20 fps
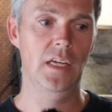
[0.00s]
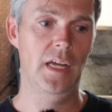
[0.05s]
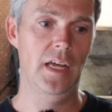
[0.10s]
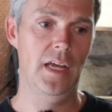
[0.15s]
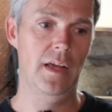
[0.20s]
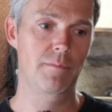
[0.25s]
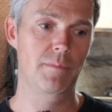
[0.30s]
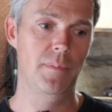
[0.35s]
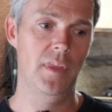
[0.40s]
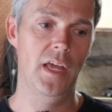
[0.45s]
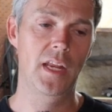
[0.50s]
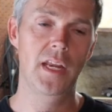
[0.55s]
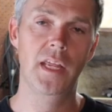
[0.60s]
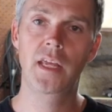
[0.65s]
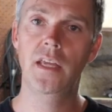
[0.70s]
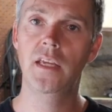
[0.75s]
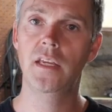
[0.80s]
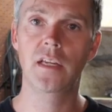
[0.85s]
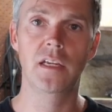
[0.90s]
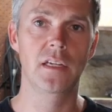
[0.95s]
and
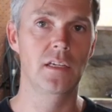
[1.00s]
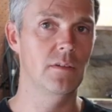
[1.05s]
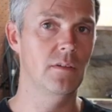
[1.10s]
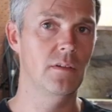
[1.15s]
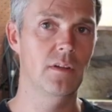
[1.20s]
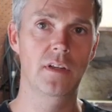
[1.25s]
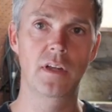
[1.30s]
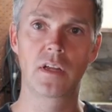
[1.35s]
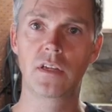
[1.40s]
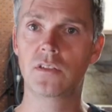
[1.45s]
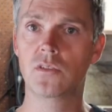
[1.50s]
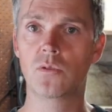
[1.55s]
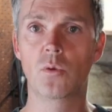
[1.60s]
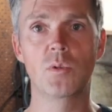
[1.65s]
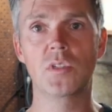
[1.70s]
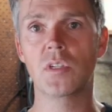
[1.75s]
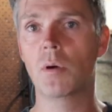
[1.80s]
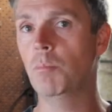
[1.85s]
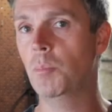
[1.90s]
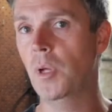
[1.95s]
he is
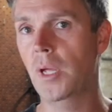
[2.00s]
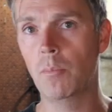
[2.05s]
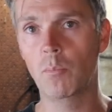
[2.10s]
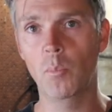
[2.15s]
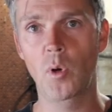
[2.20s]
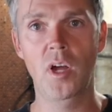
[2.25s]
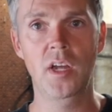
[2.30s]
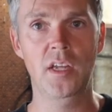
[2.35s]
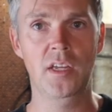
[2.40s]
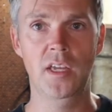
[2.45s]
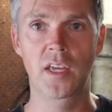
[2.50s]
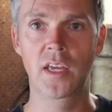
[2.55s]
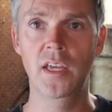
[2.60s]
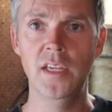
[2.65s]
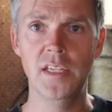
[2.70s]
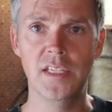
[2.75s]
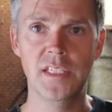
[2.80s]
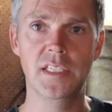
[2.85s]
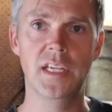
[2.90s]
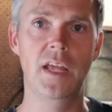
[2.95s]
always on pink bike,
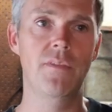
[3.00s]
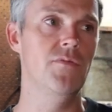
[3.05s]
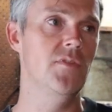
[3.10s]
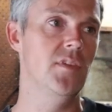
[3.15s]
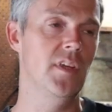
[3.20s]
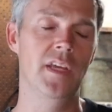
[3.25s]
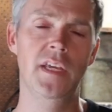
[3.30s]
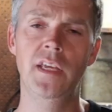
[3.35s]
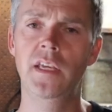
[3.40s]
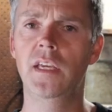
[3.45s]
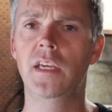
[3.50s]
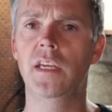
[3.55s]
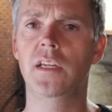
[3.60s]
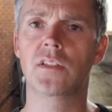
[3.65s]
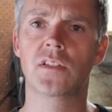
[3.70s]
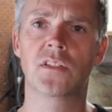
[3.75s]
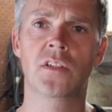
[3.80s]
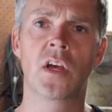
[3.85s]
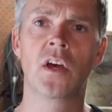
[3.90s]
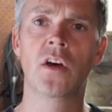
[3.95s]
he sends it, he
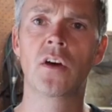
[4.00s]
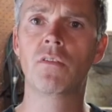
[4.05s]
hits